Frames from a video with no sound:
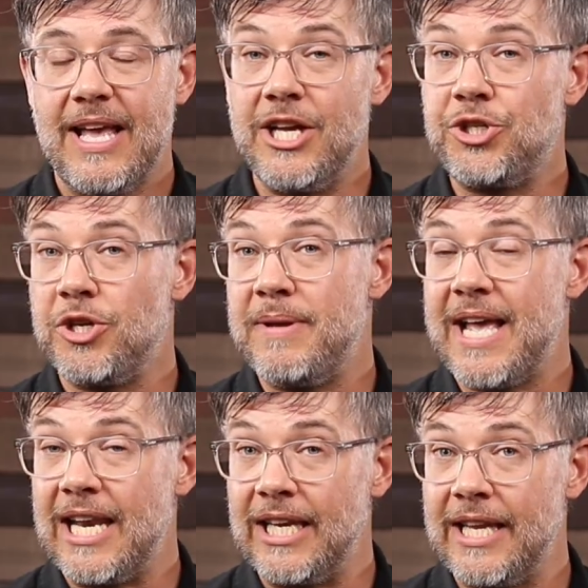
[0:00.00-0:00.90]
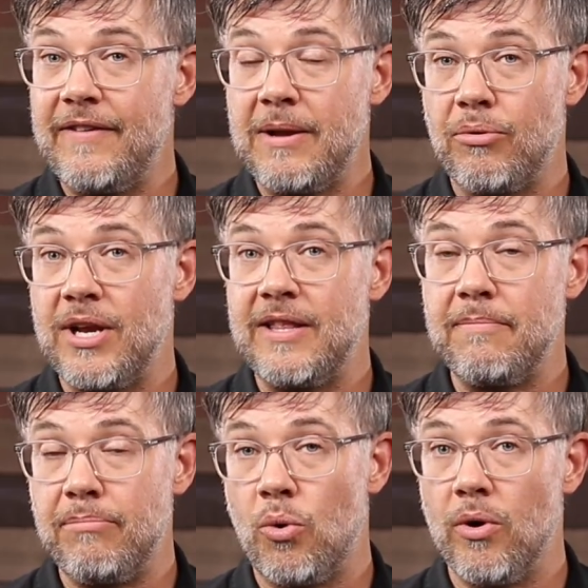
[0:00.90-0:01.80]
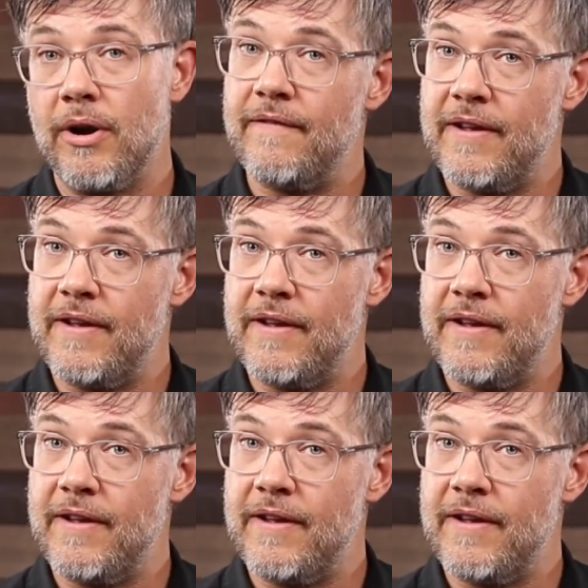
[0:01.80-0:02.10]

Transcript: It should be a living, breathing board of